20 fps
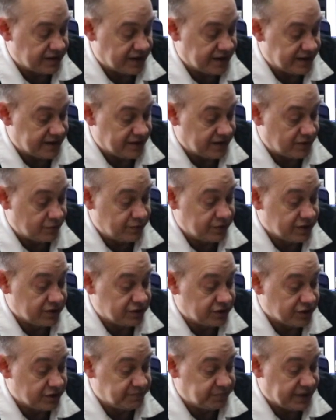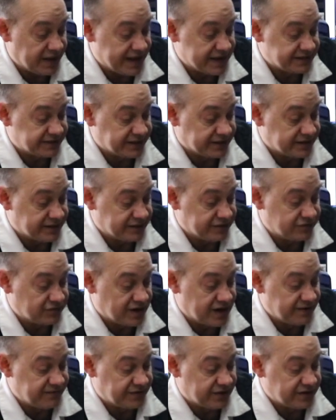A real good plastic
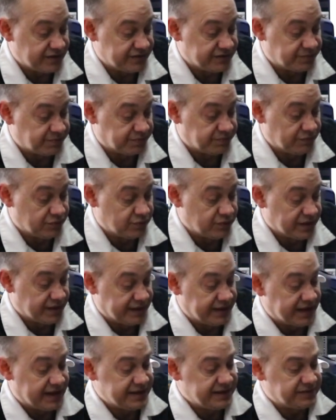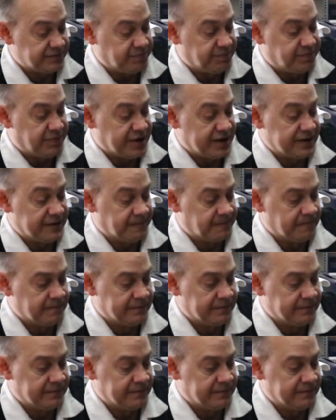driver is really nice, but